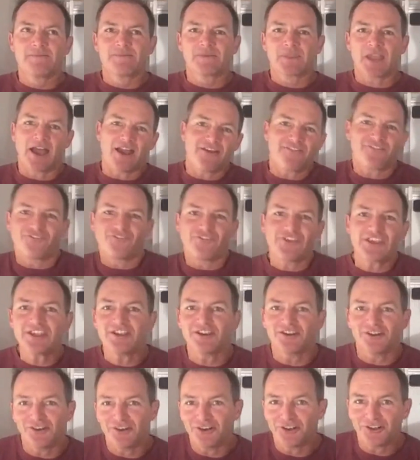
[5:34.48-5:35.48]
I
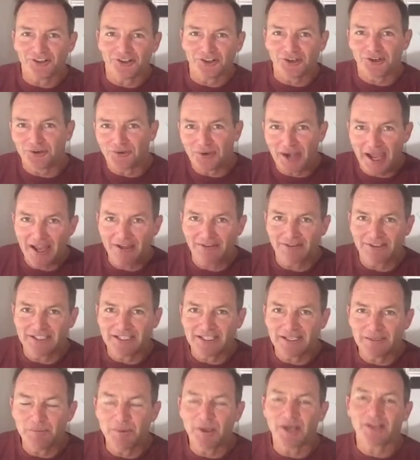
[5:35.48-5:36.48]
feel
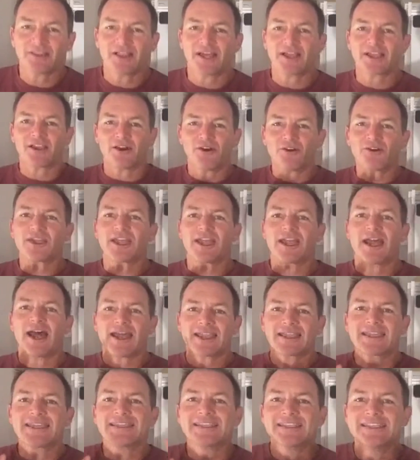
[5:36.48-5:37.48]
grounded, but like, okay,
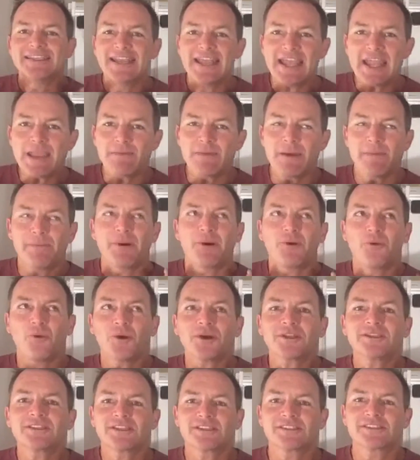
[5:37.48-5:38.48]
I can name it, but
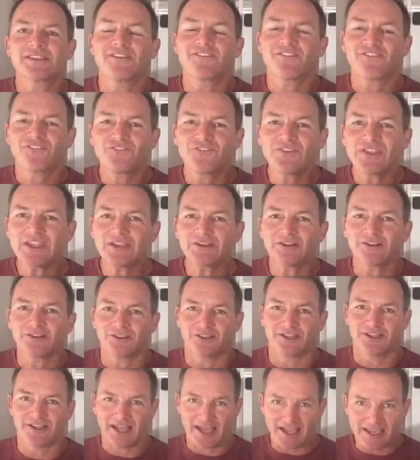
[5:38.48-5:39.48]
what does it
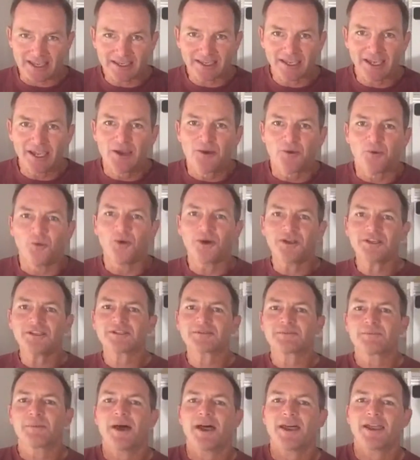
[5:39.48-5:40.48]
feel like? What
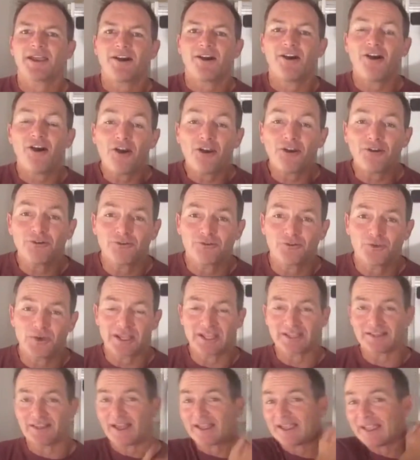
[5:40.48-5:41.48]
is my heart
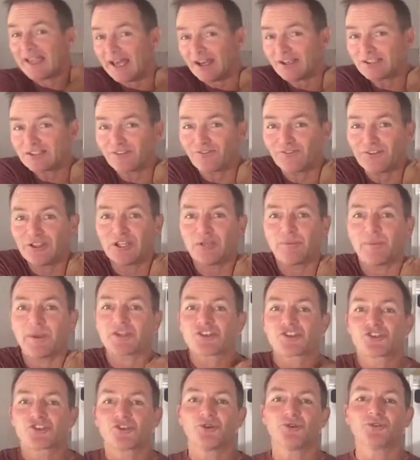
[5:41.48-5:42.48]
rate like? How does it feel in my
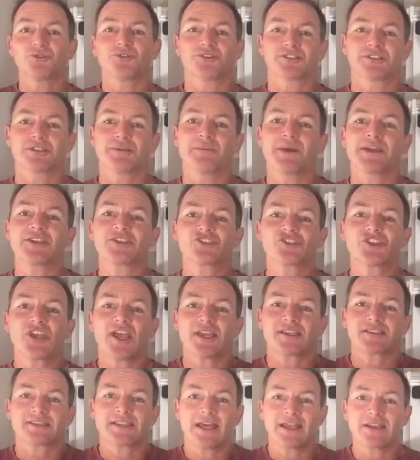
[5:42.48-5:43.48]
shoulders and my
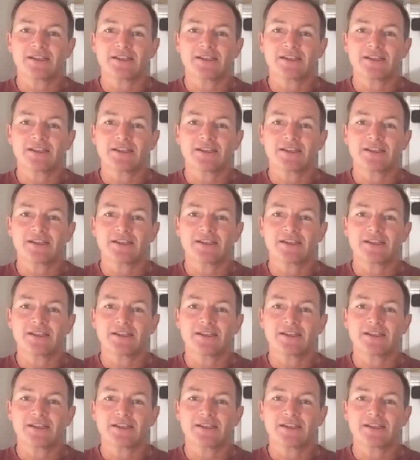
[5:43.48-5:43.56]
chest?